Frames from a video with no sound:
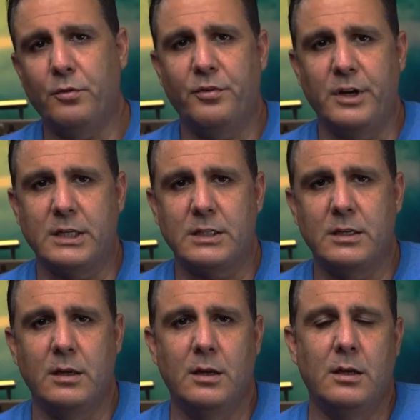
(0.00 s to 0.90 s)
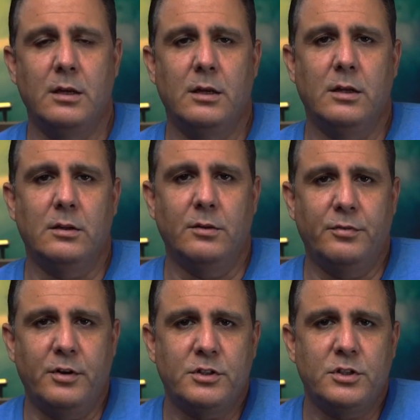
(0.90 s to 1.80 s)
fixed. The
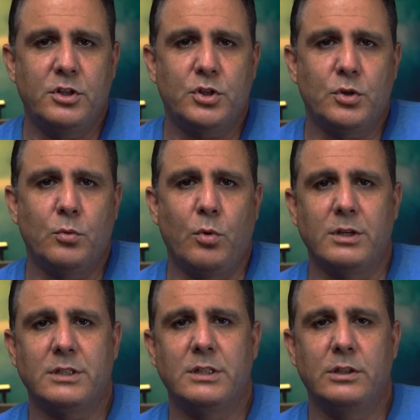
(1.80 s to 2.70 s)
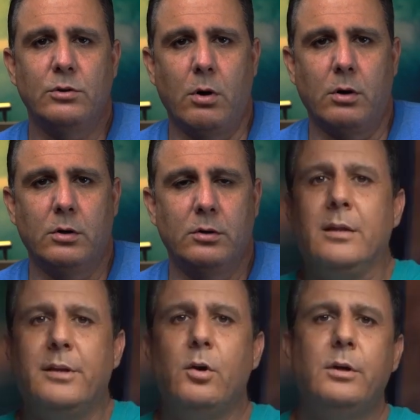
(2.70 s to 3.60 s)
first issue was the yoke.
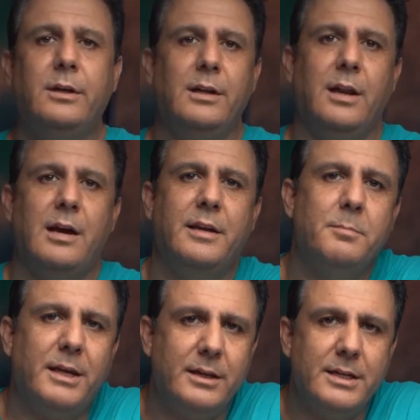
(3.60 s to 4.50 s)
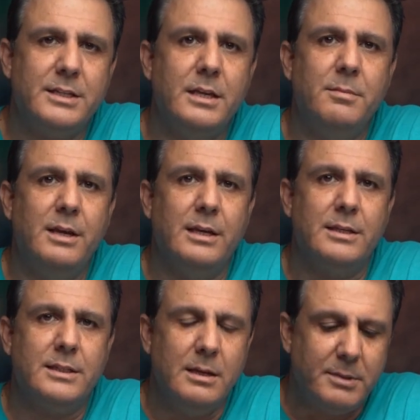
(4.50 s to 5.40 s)
The yoke locking mechanism
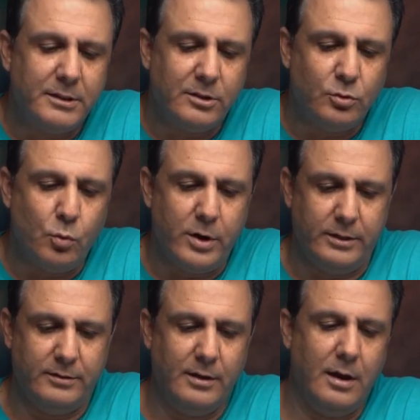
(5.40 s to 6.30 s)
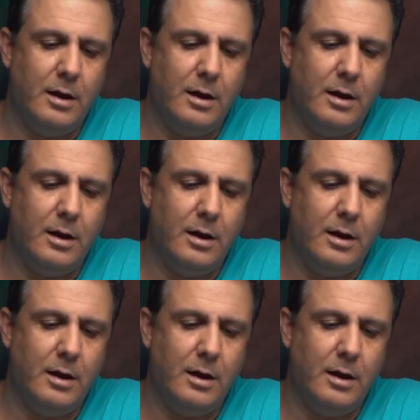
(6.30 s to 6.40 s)
is limited to weight.